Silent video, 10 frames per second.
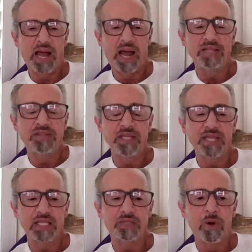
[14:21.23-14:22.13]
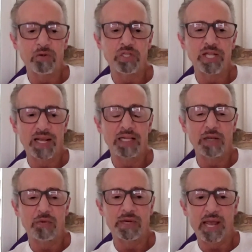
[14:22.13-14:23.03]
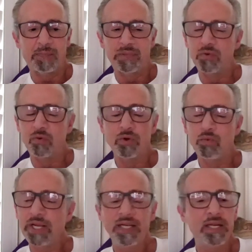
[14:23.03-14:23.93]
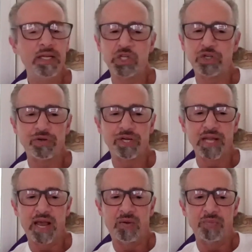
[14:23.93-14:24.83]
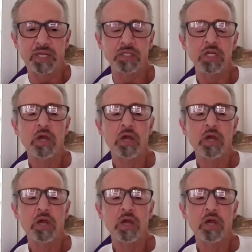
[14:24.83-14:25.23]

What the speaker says: I think that's most likely what happened. We didn't shoot it down because